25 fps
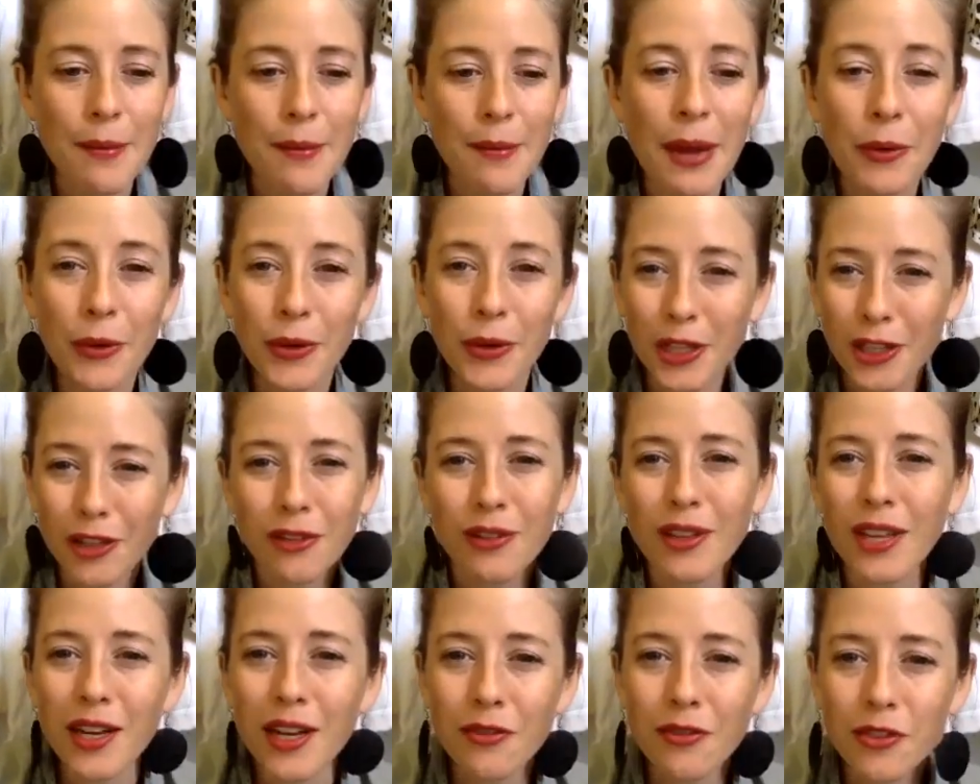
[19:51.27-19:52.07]
I will give you
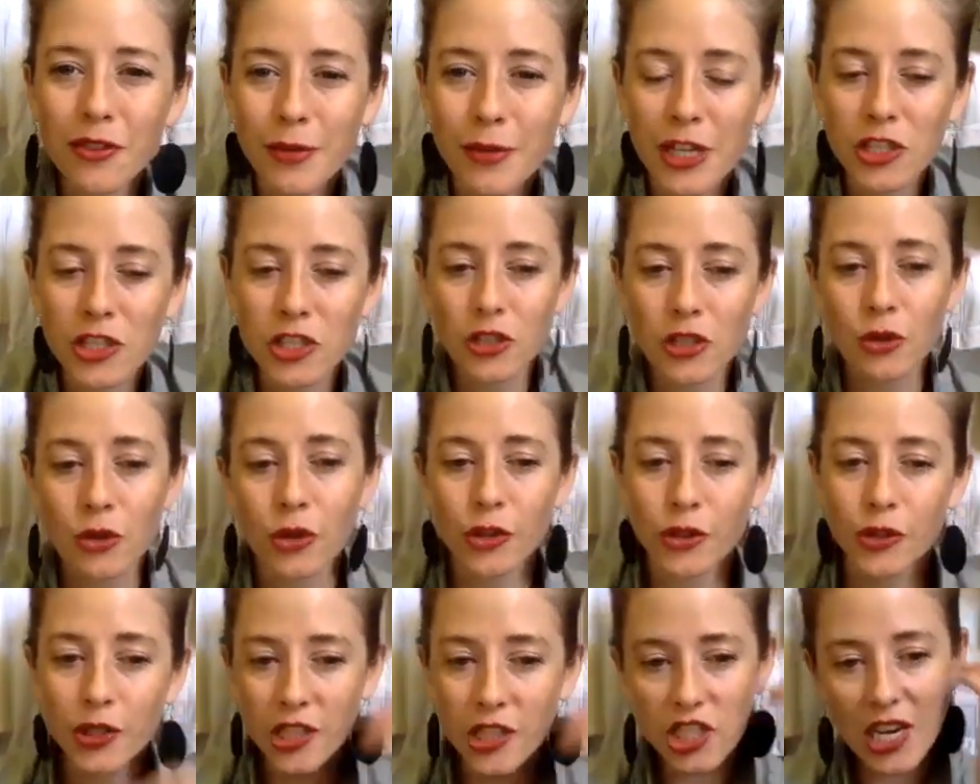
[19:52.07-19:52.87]
that information, or
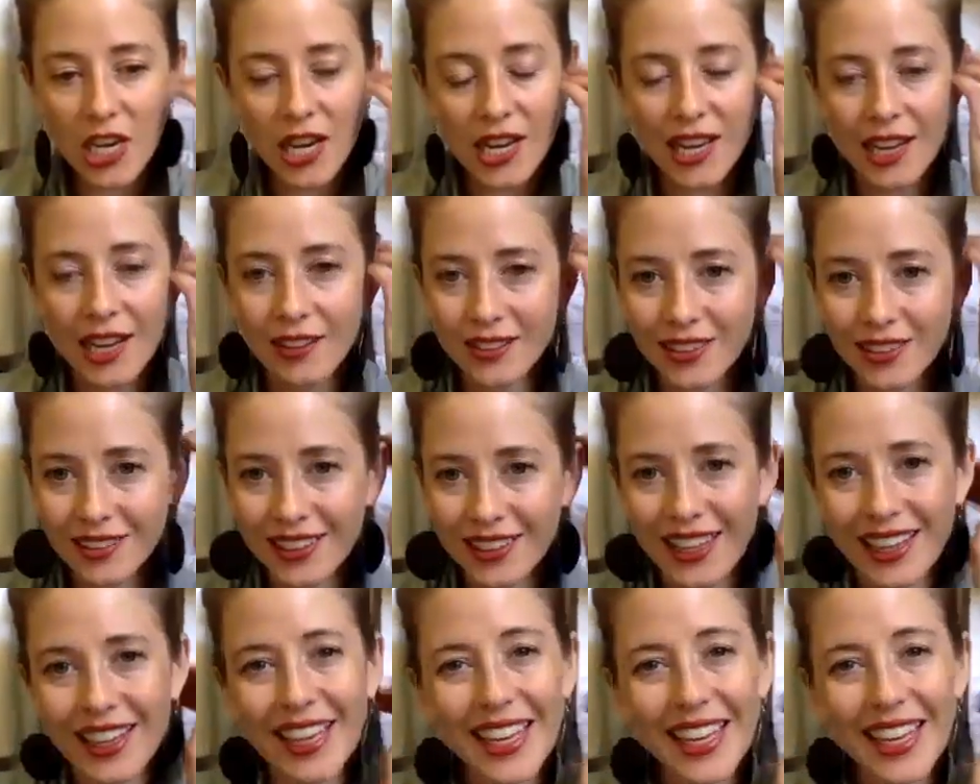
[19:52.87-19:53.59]
you can check out the link